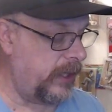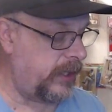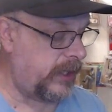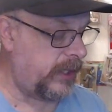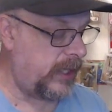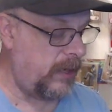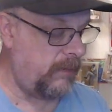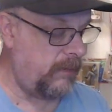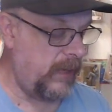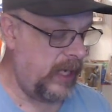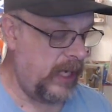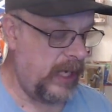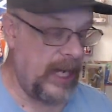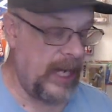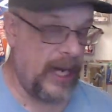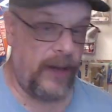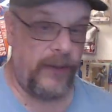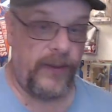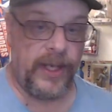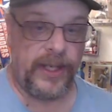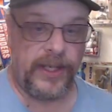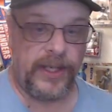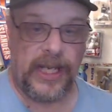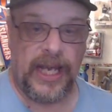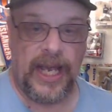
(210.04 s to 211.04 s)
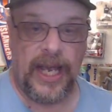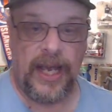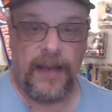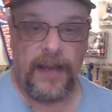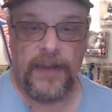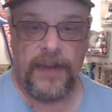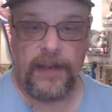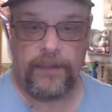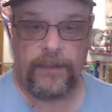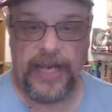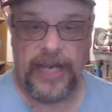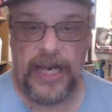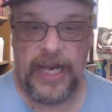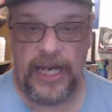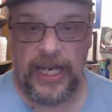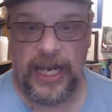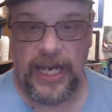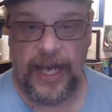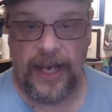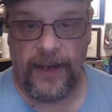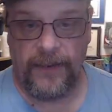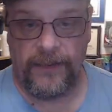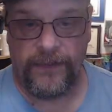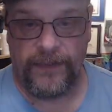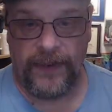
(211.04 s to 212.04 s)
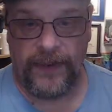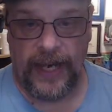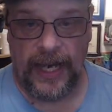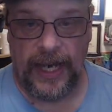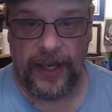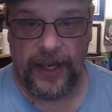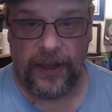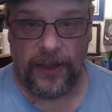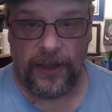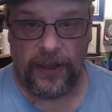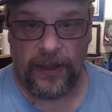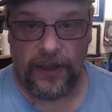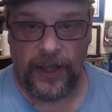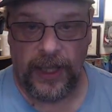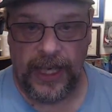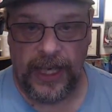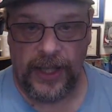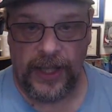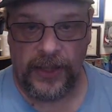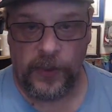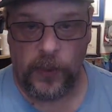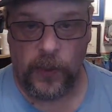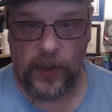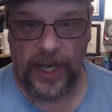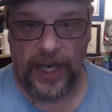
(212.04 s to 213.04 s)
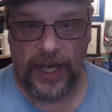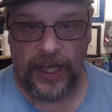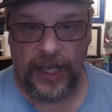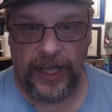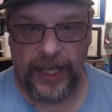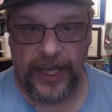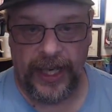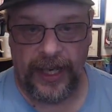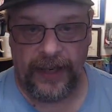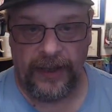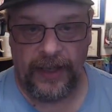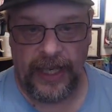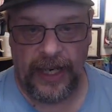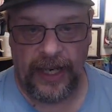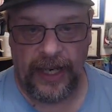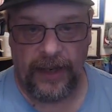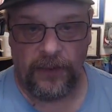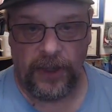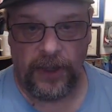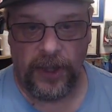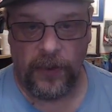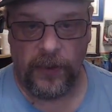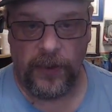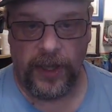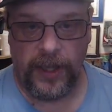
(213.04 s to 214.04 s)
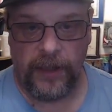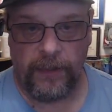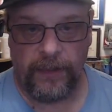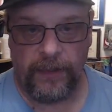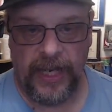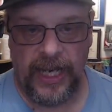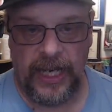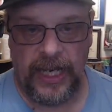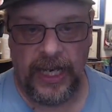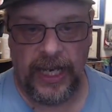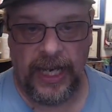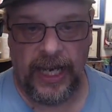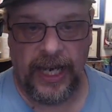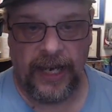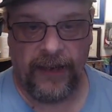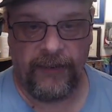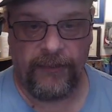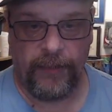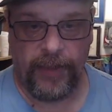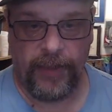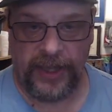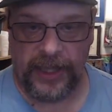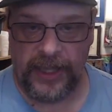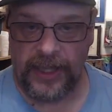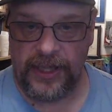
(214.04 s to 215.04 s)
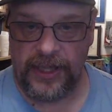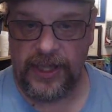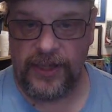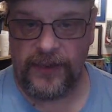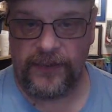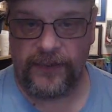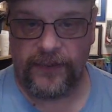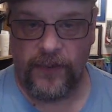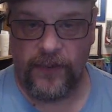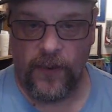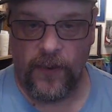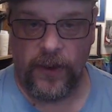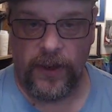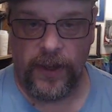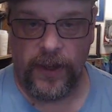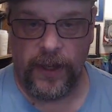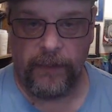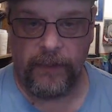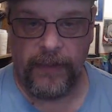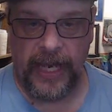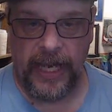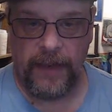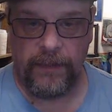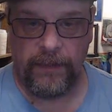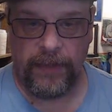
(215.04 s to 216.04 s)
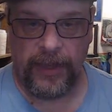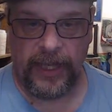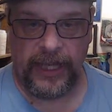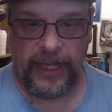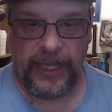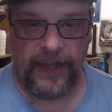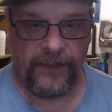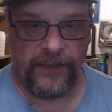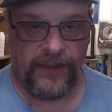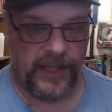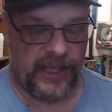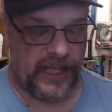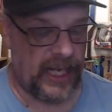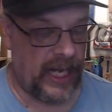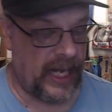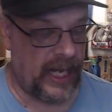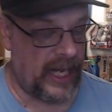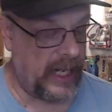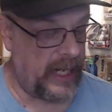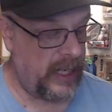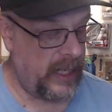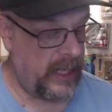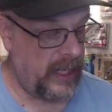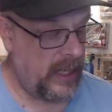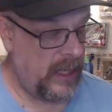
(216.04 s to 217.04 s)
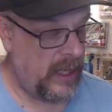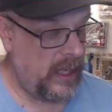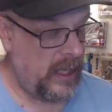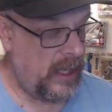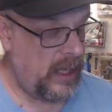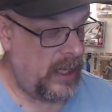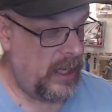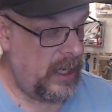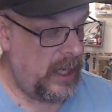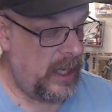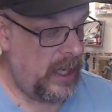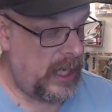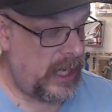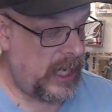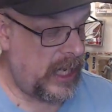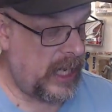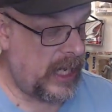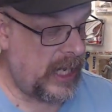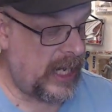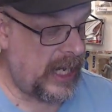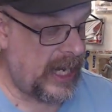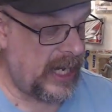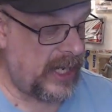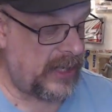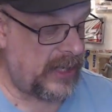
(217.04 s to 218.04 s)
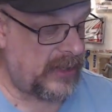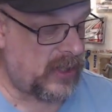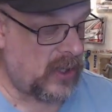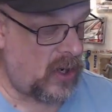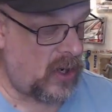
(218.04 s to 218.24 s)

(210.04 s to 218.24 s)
sent me, now this came in a PDF file as well, and I downloaded the PDF, but this is for the make-believe set. It has